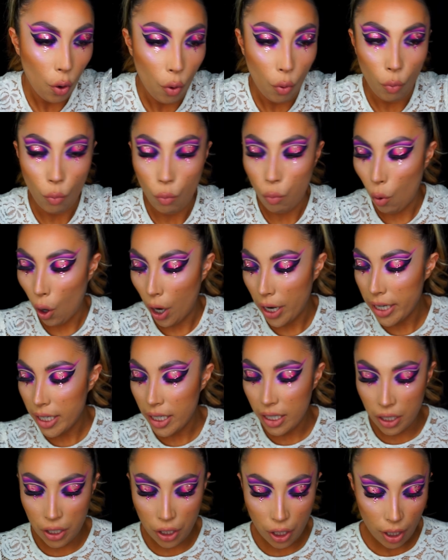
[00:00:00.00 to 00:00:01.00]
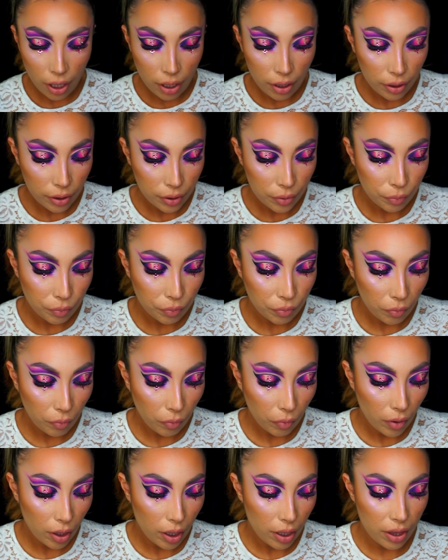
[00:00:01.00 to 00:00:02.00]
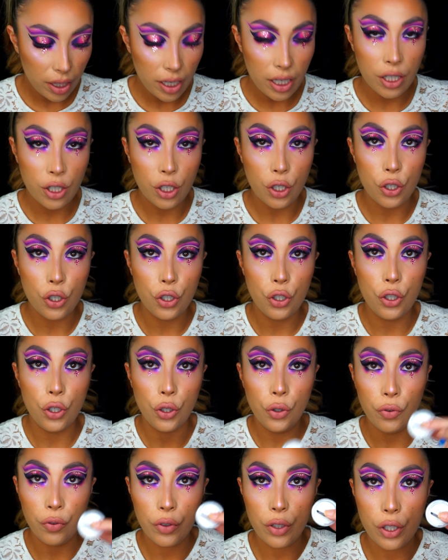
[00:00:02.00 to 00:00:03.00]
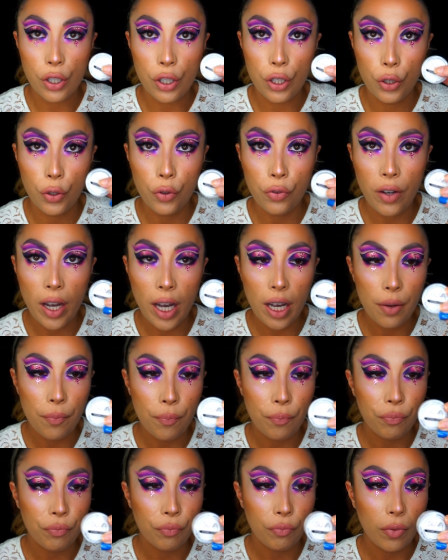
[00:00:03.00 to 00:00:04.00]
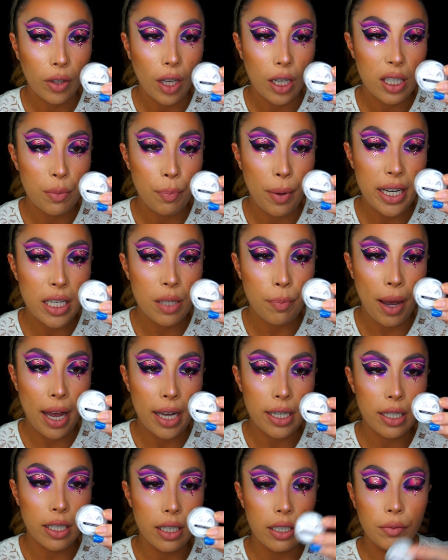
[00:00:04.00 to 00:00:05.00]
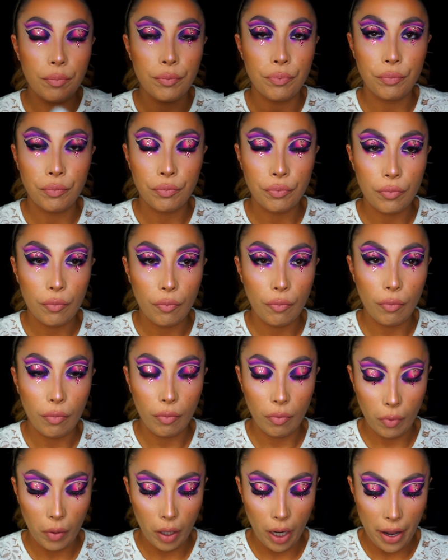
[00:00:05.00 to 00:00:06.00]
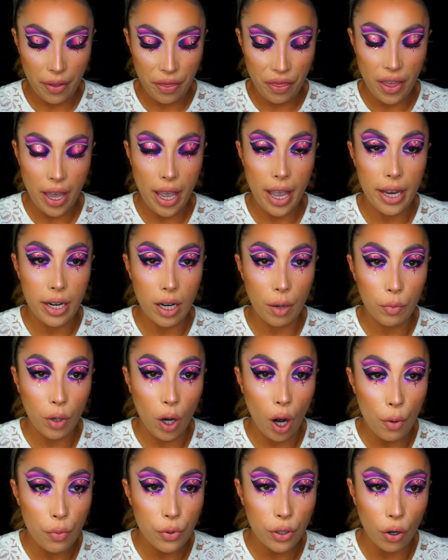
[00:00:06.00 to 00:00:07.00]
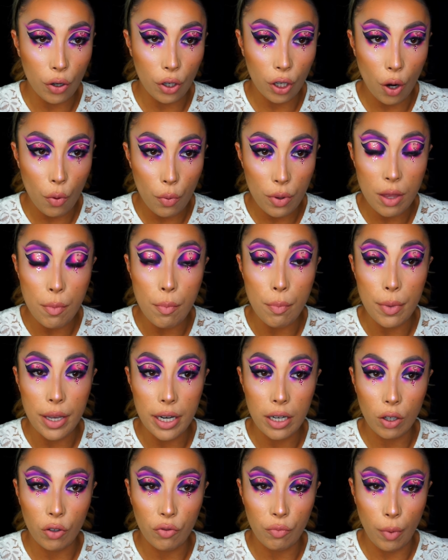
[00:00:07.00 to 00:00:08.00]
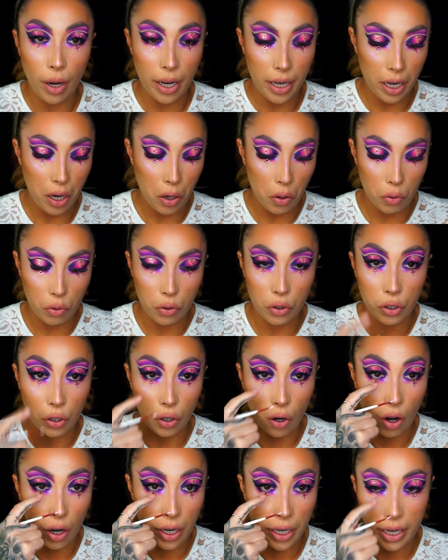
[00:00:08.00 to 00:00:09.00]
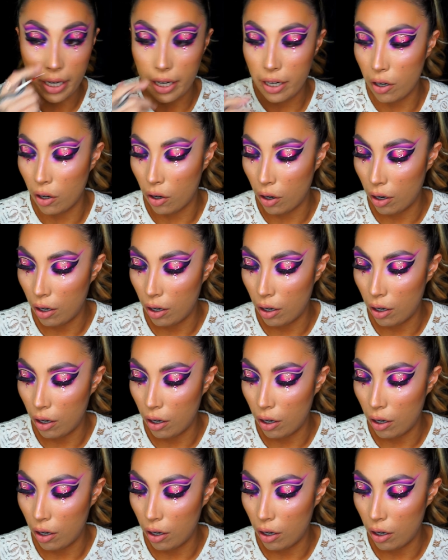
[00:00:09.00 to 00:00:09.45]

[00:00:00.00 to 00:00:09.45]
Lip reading: white, this Suva Space Panda. And then I was gonna go in the middle of my under eye here.